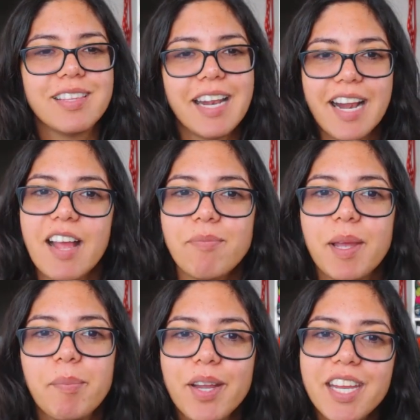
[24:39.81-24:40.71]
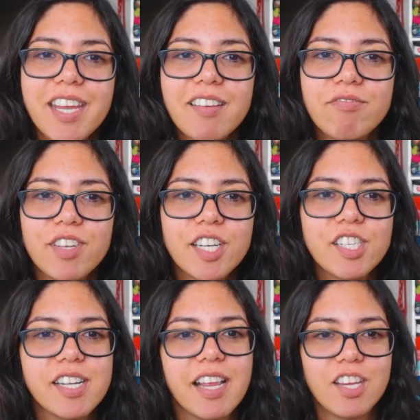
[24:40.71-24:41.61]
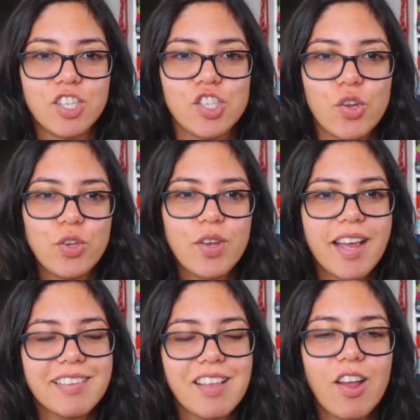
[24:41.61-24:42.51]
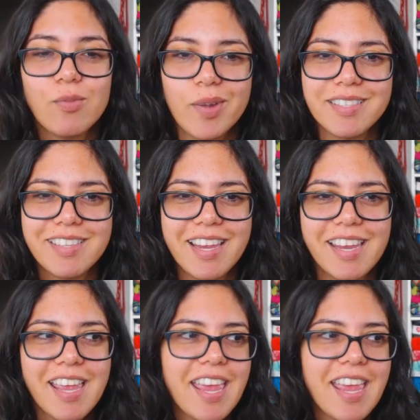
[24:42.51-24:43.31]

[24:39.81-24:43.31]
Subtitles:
that I have my bunny kit finished and I can show you guys on Wednesday,